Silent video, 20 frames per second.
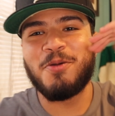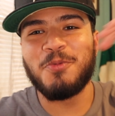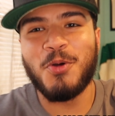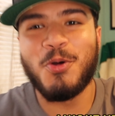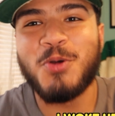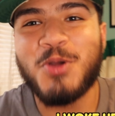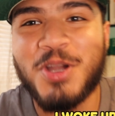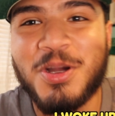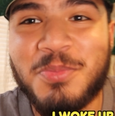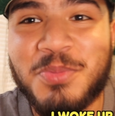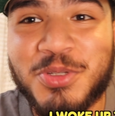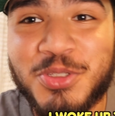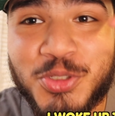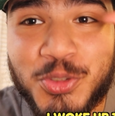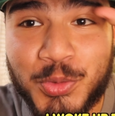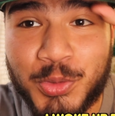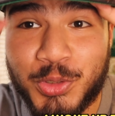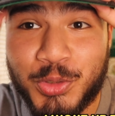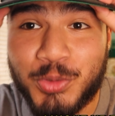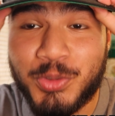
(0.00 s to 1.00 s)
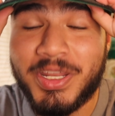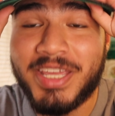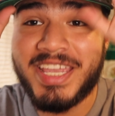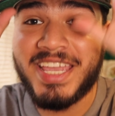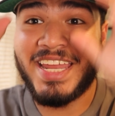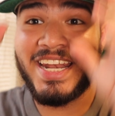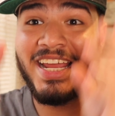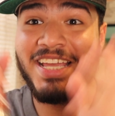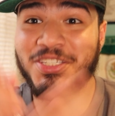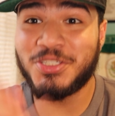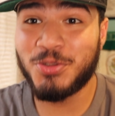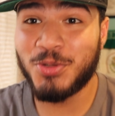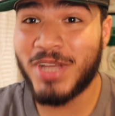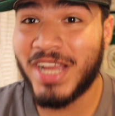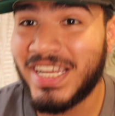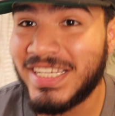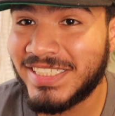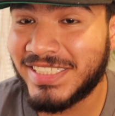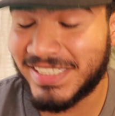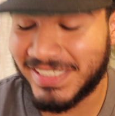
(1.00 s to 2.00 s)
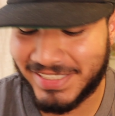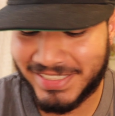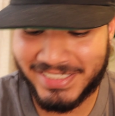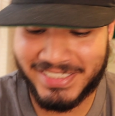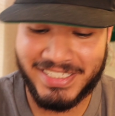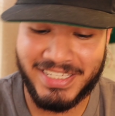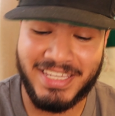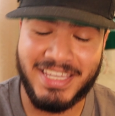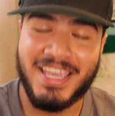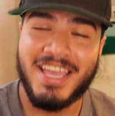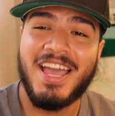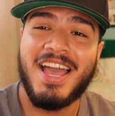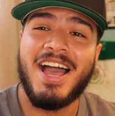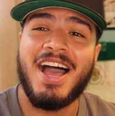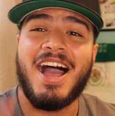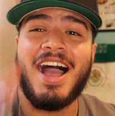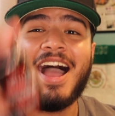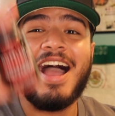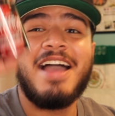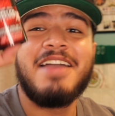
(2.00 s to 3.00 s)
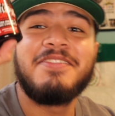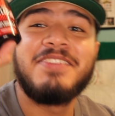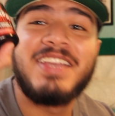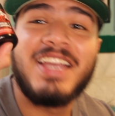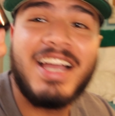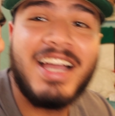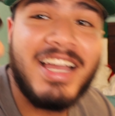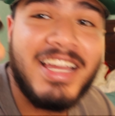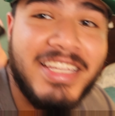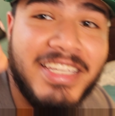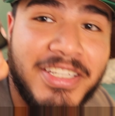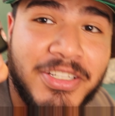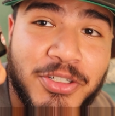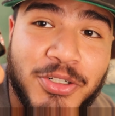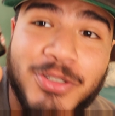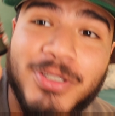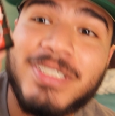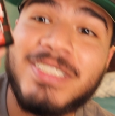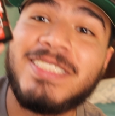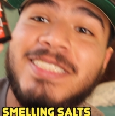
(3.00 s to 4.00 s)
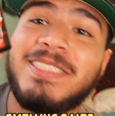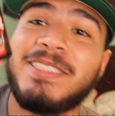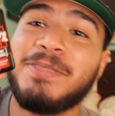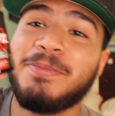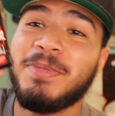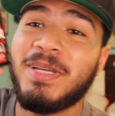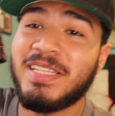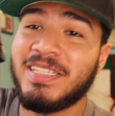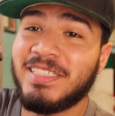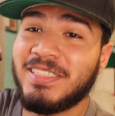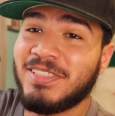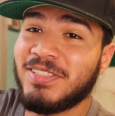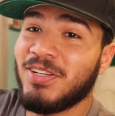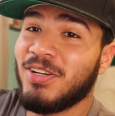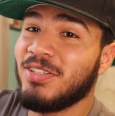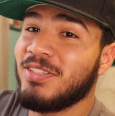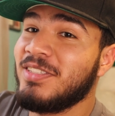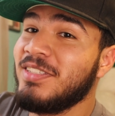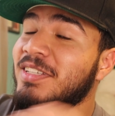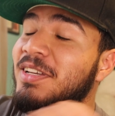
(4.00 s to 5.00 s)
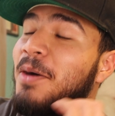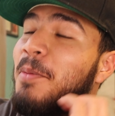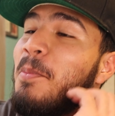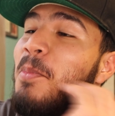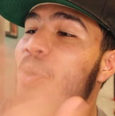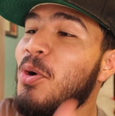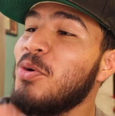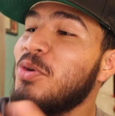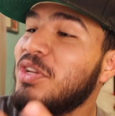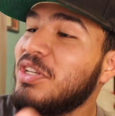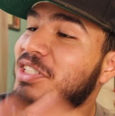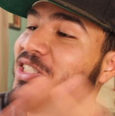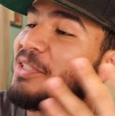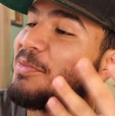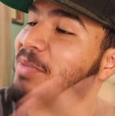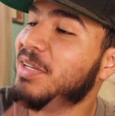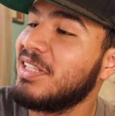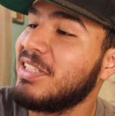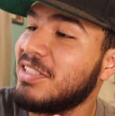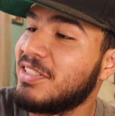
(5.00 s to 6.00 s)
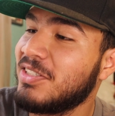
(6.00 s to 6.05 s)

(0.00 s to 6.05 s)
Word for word: woke up to a new day, and as you guys can see, I've got here smelling salts, the ammonia smelling